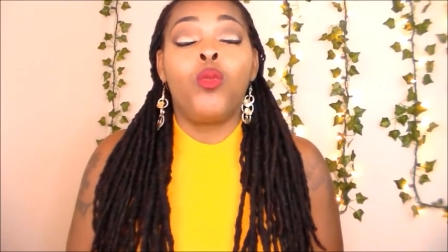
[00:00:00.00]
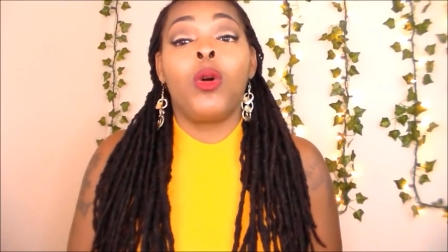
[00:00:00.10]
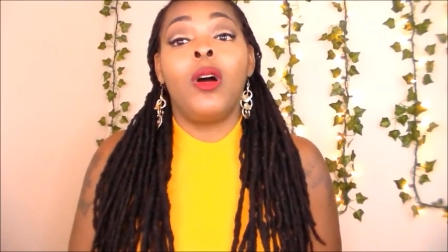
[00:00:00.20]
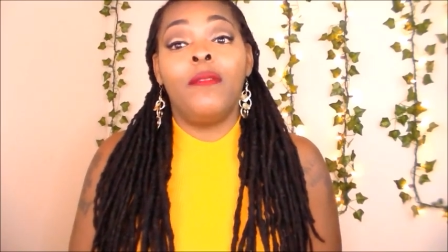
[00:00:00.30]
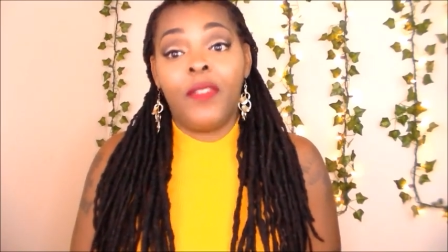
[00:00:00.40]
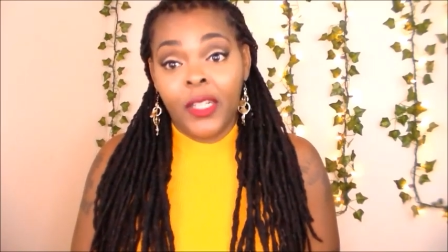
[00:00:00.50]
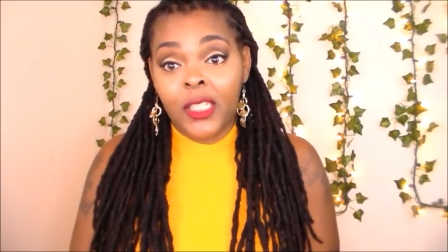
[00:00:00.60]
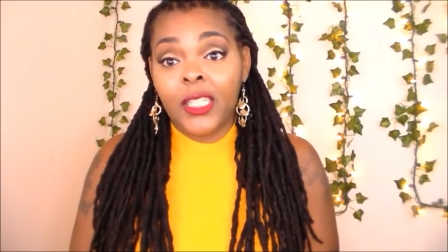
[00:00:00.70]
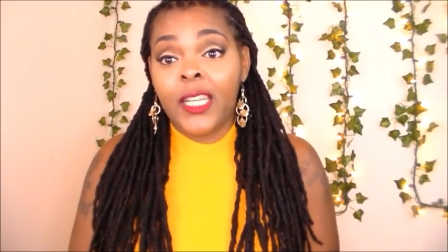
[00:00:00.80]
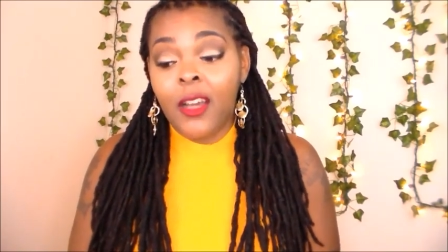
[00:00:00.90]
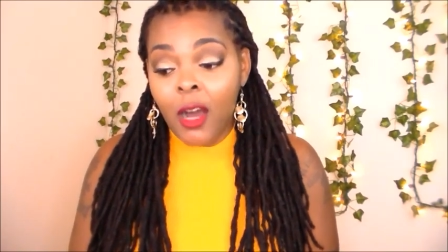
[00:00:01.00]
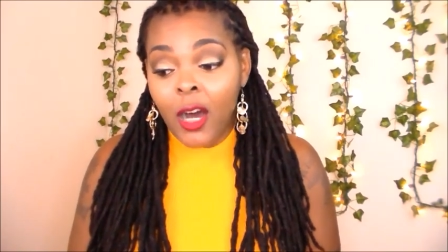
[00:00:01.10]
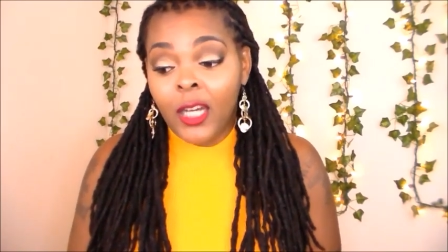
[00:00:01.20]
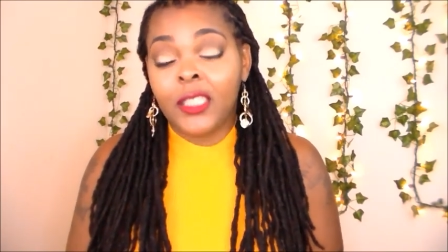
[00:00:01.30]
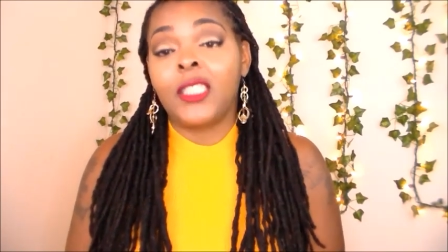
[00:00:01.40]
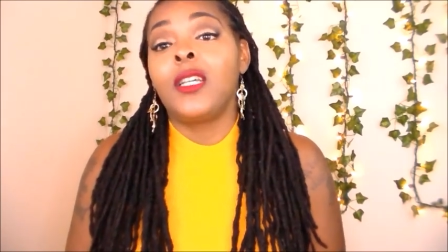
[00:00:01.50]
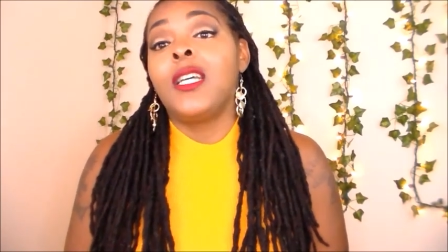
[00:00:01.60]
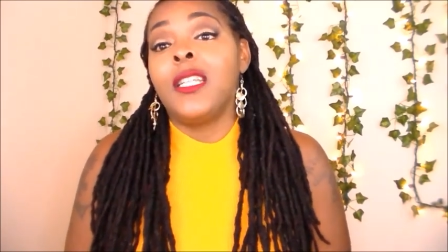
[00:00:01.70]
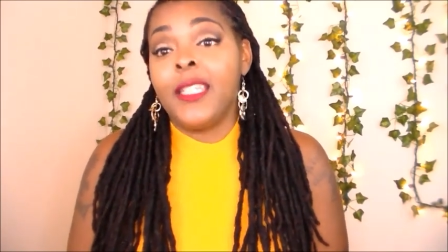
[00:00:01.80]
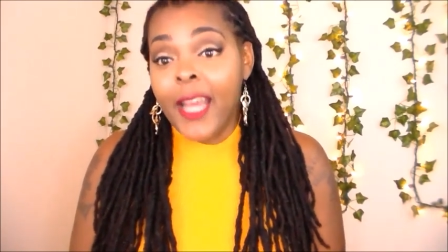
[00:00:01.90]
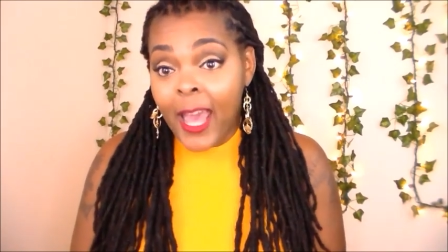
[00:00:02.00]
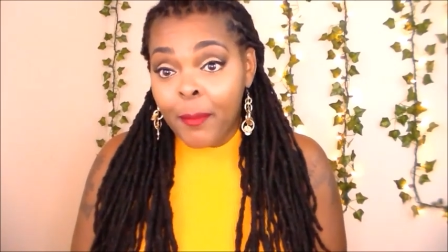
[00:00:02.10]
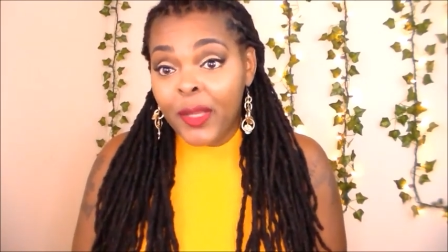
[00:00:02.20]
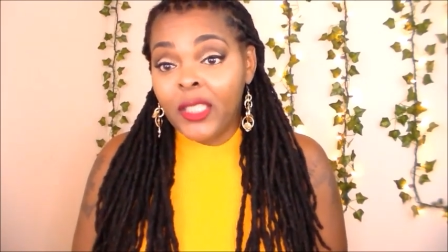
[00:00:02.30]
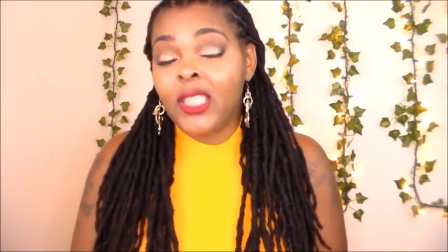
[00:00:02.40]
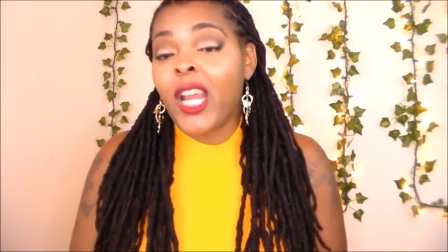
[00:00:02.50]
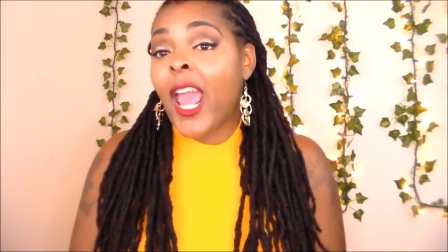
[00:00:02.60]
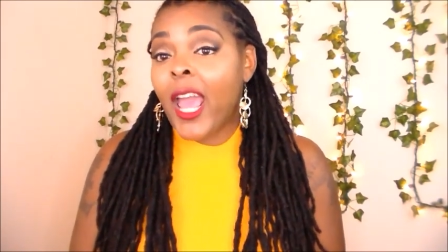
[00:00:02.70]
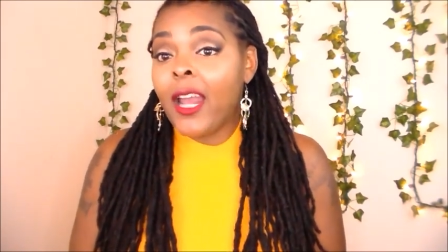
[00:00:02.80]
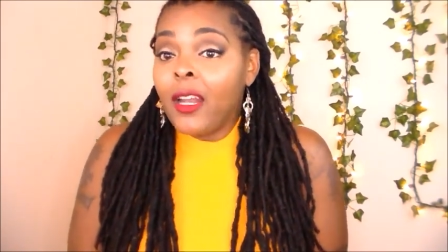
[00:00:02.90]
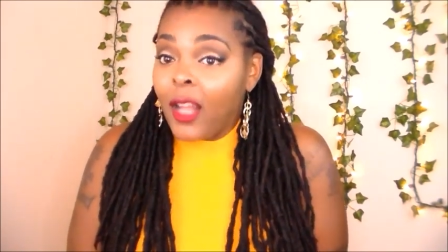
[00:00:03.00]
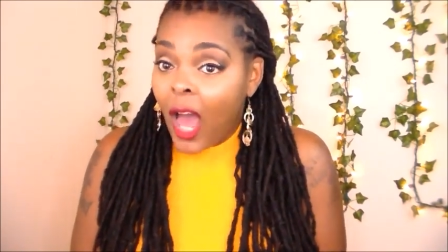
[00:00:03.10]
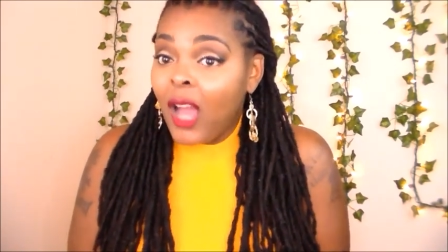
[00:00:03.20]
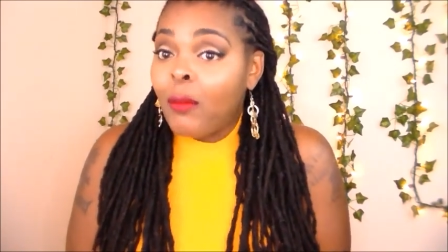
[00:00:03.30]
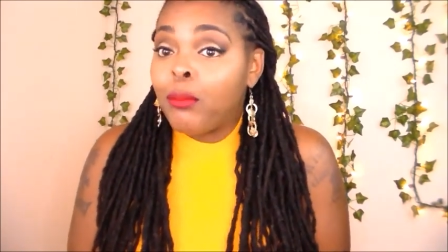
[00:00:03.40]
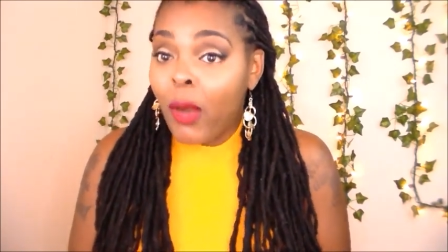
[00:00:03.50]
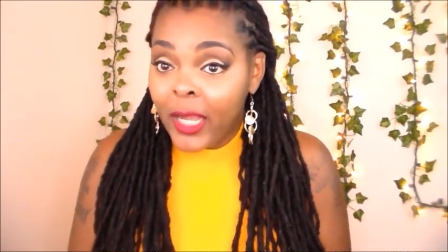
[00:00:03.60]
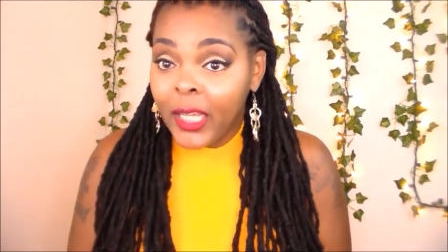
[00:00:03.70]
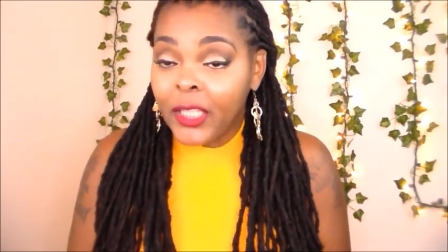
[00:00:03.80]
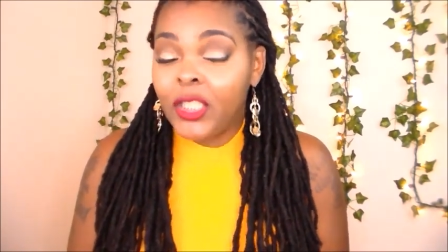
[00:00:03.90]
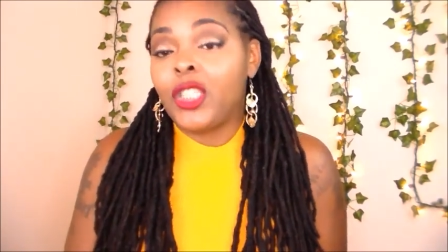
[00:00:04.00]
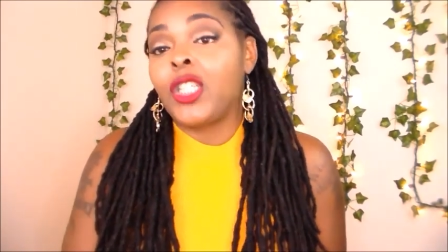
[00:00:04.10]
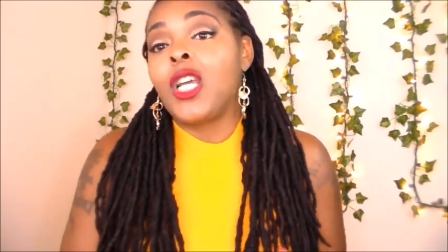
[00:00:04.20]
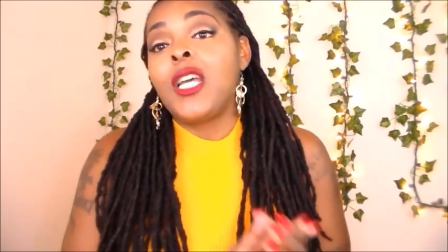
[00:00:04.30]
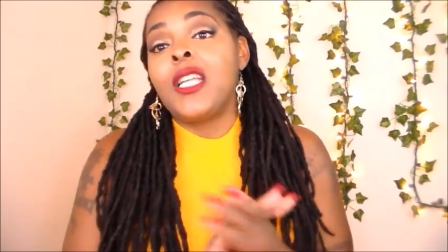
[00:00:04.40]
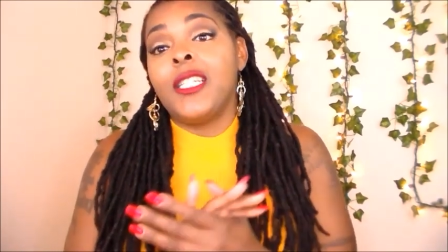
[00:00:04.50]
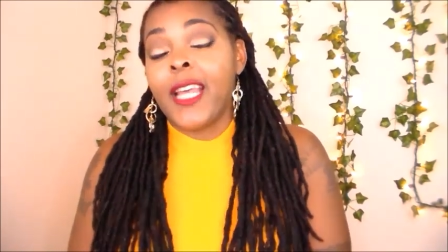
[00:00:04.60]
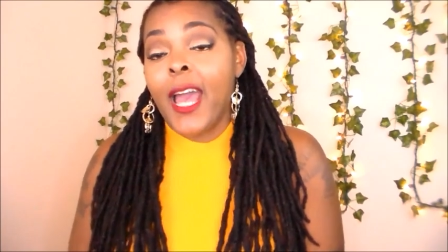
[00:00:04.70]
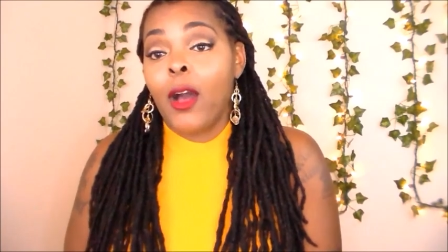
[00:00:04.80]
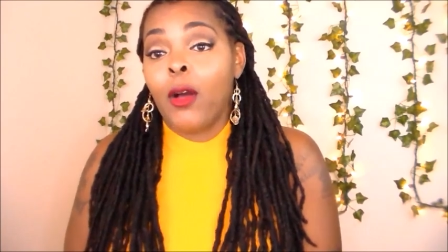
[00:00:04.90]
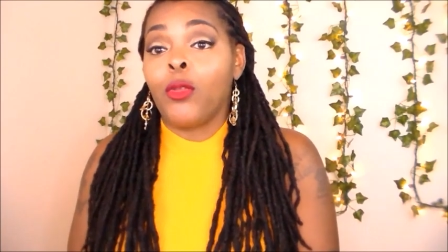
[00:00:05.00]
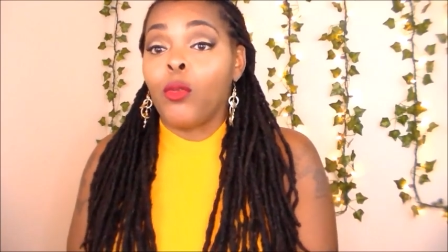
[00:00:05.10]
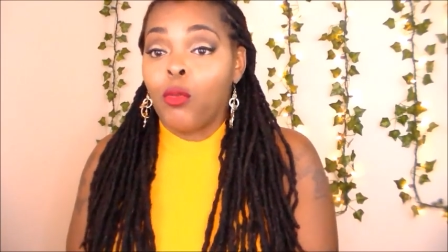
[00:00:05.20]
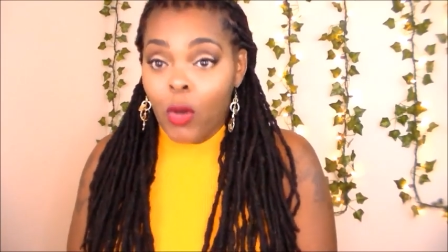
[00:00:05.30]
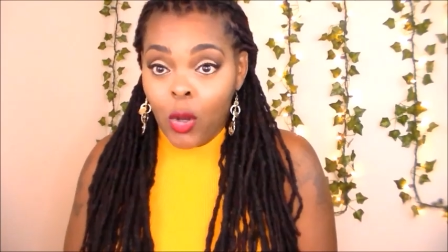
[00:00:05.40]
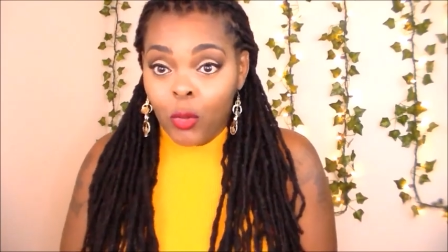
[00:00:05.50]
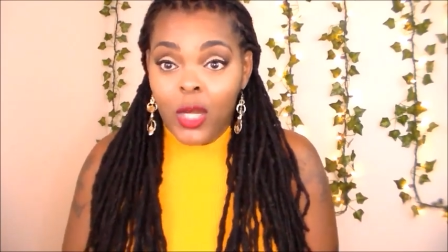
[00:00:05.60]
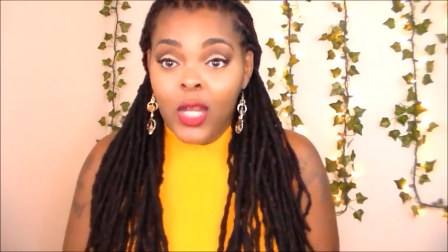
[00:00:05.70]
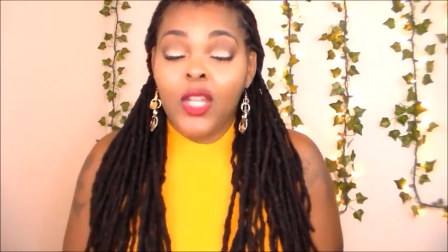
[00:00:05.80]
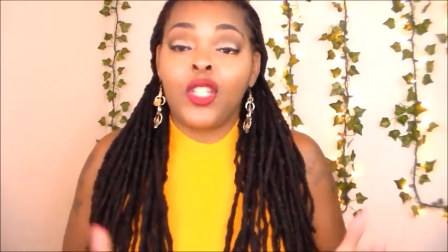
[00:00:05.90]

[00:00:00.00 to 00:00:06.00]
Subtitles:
will eventually cause damage and lock breakage down the road.